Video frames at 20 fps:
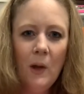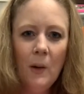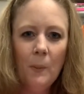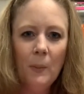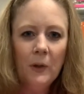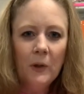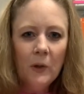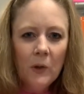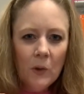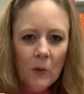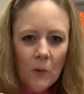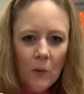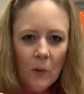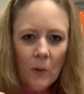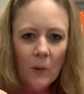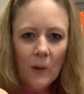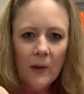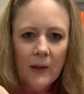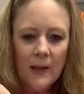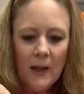blue
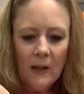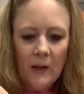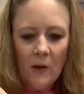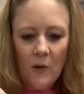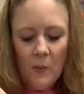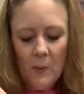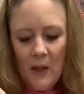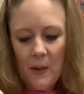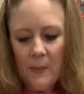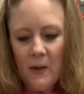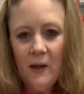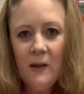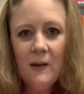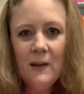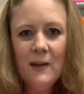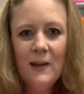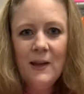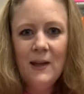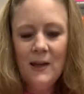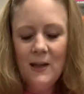or a yellow maybe,
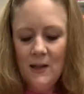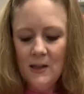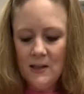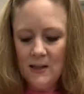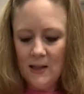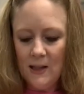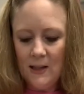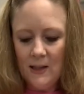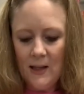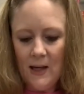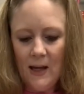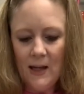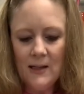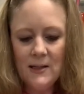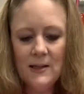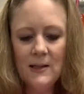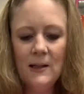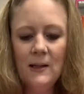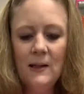to get that